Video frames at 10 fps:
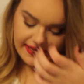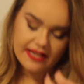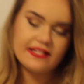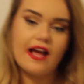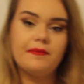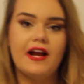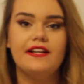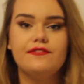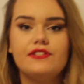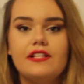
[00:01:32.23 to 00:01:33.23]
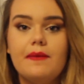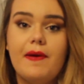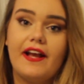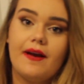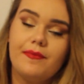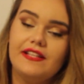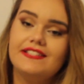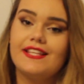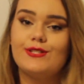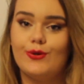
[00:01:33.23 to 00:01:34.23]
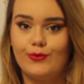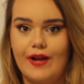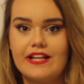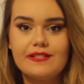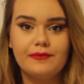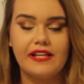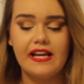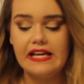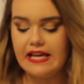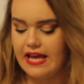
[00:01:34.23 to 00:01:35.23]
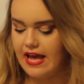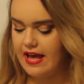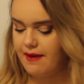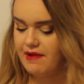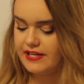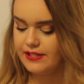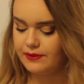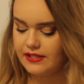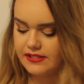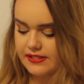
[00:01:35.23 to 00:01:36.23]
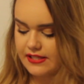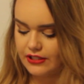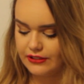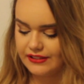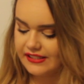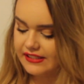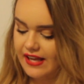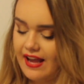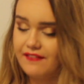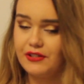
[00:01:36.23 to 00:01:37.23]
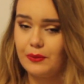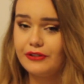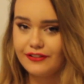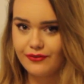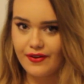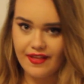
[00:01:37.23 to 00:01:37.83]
I guess I'm kind of just gonna pick up these things randomly. Um, I don't necessarily have an order for